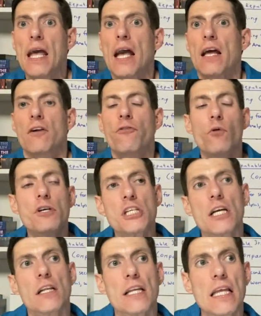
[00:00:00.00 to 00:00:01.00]
And
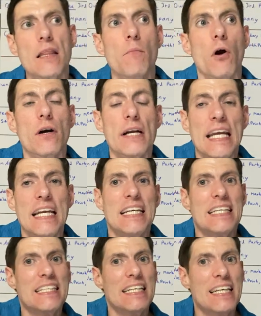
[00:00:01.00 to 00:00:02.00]
unfortunately, the market
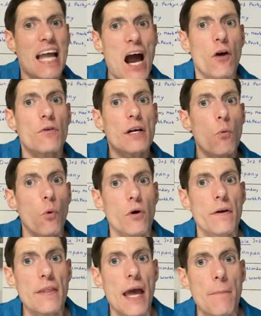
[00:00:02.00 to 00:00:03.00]
did not
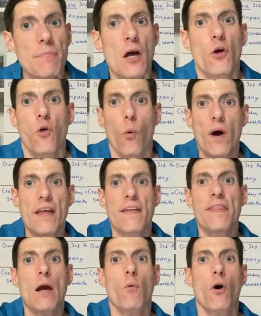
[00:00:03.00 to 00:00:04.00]
reward them the way
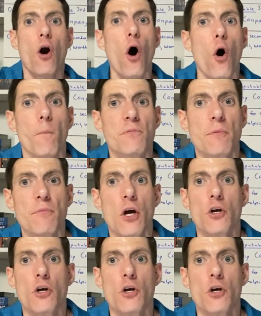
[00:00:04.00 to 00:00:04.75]
that they were hoped.